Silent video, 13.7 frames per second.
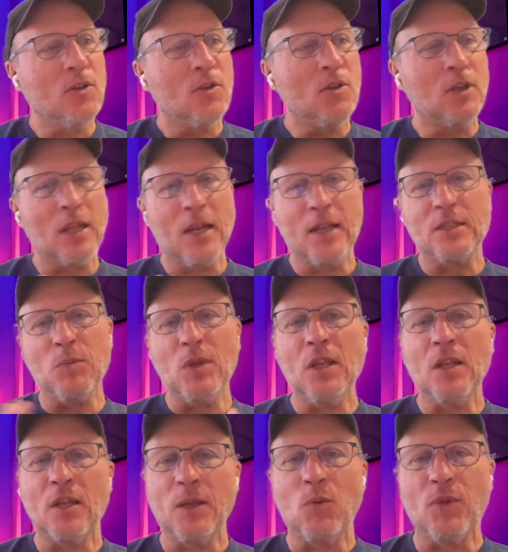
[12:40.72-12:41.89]
You connect
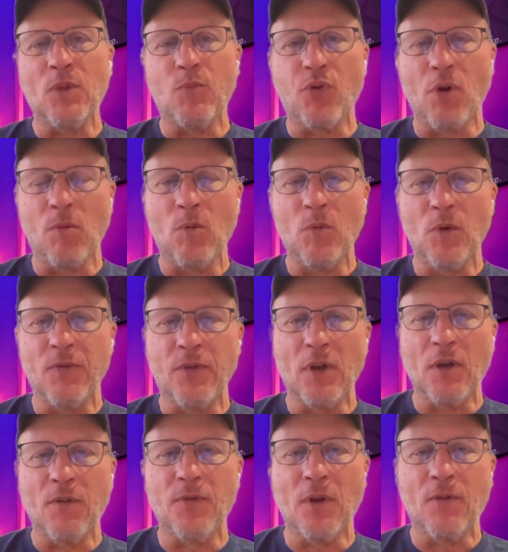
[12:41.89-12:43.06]
immediately with the problem of
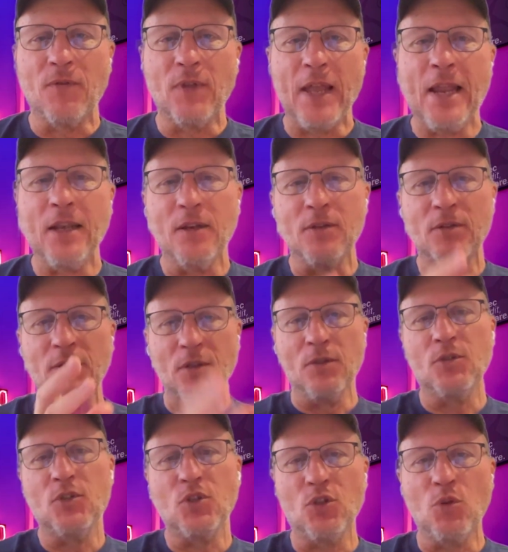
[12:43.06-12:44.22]
the end
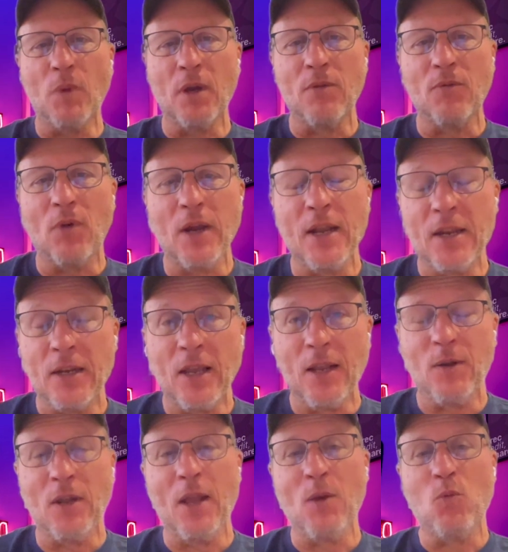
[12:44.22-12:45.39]
consumer, right?
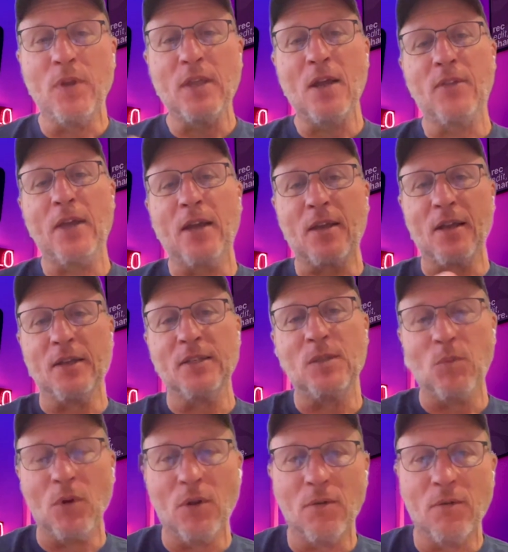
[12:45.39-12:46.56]
And without that
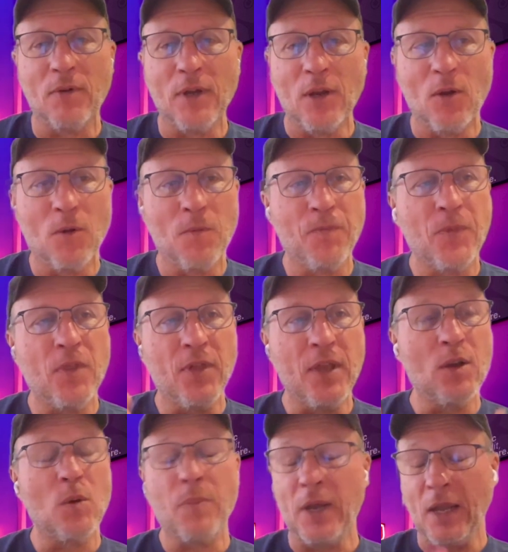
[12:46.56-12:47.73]
customer, they're
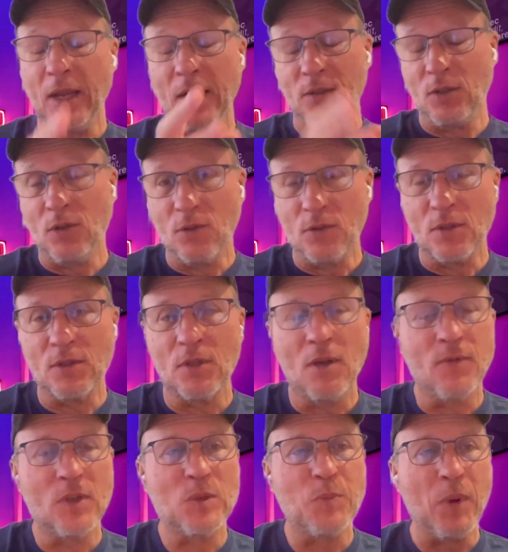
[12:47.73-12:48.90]
not paying to use the
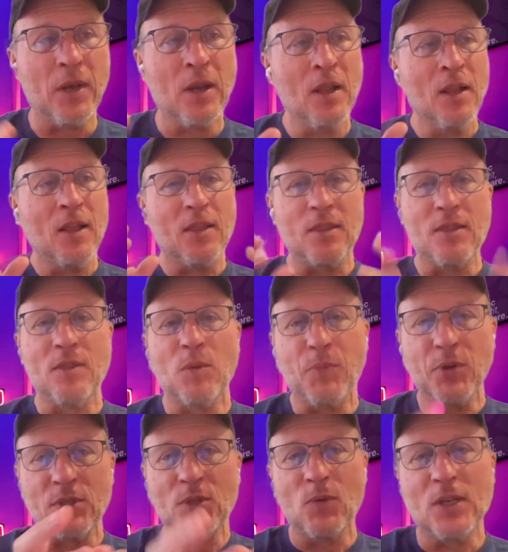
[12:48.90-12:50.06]
service, but the
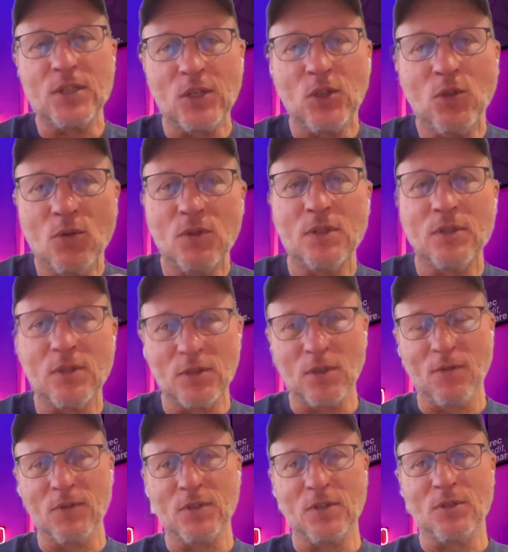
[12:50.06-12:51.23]
person who actually uses the
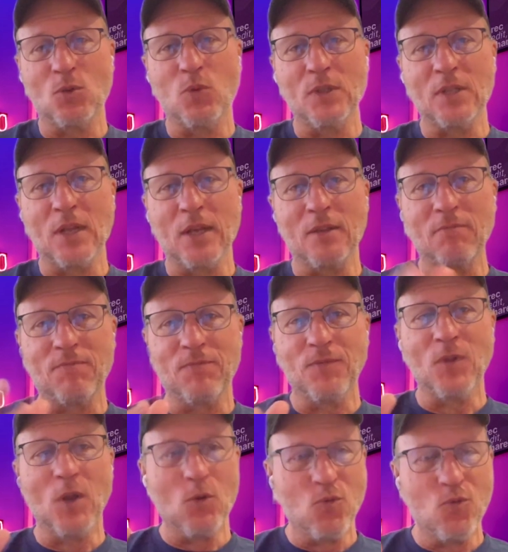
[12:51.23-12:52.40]
service is always like
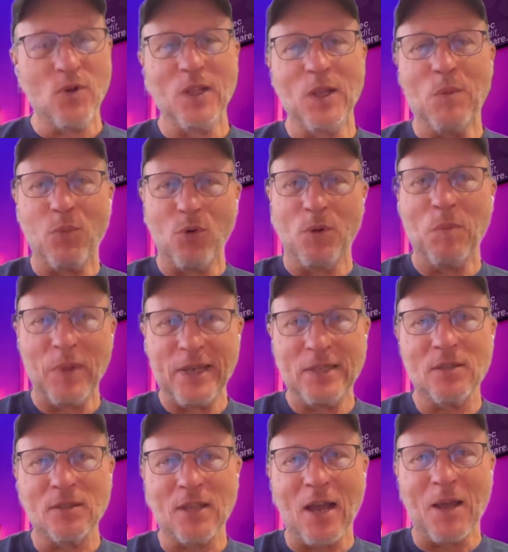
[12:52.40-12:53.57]
a really important place
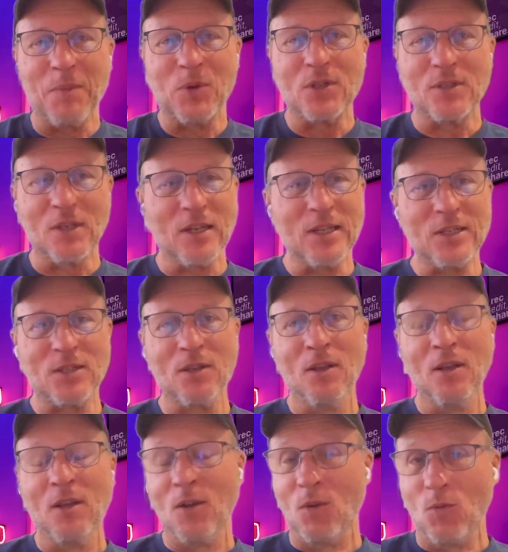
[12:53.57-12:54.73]
to start, because unless
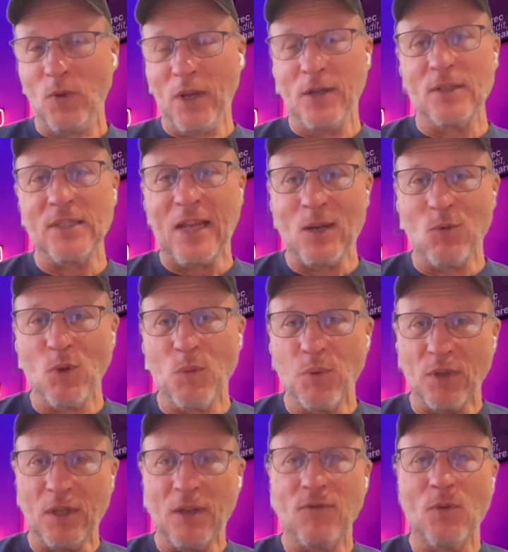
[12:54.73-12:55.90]
we understand and we
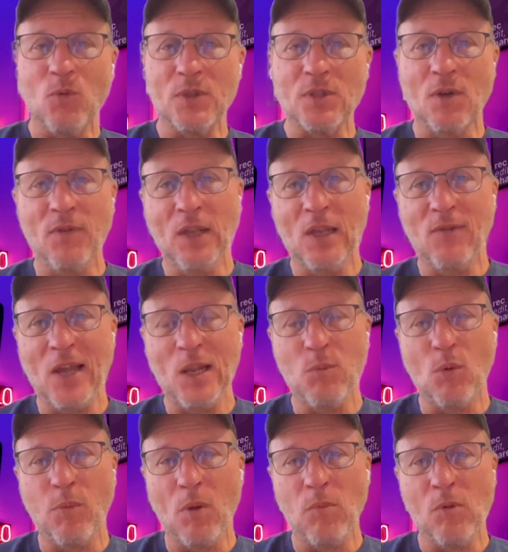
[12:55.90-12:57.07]
believe that we're solving a
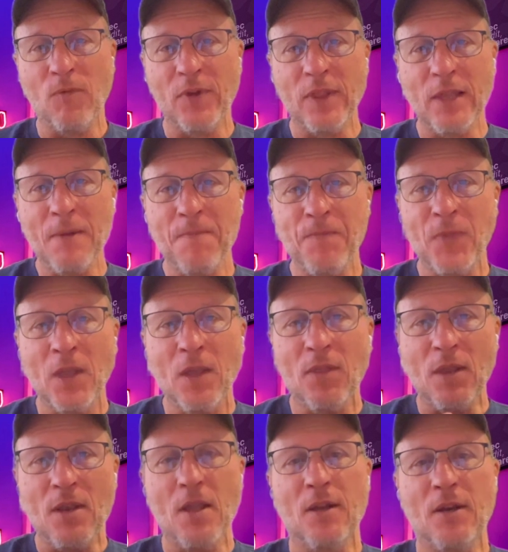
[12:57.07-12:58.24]
valuable problem for them,
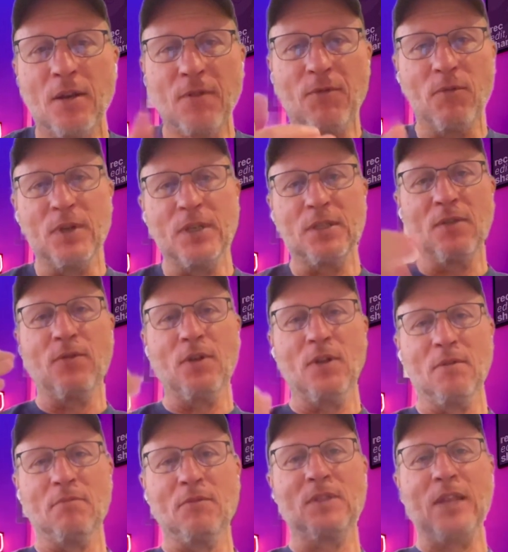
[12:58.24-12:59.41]
then none of the rest of
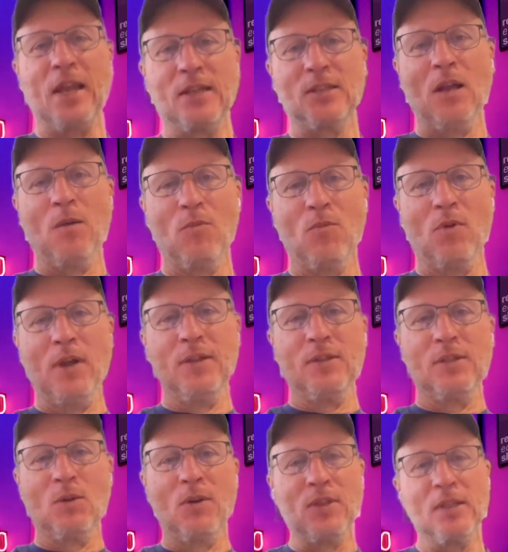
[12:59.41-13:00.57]
it stacks up, right?
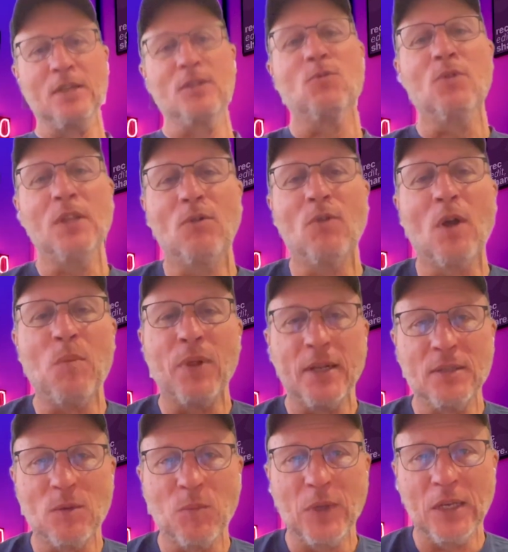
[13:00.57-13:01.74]
So I think that's a really great
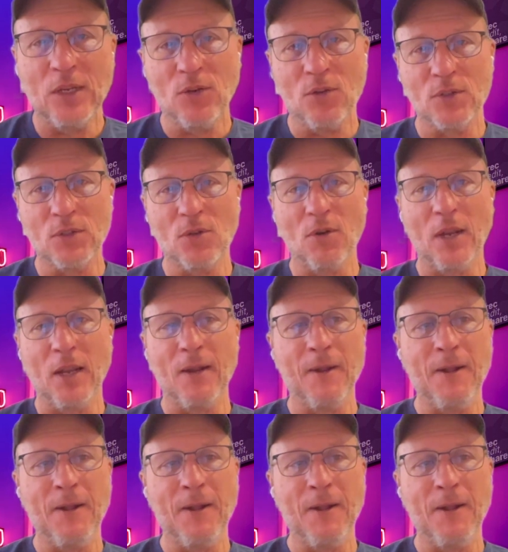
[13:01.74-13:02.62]
place to begin the story.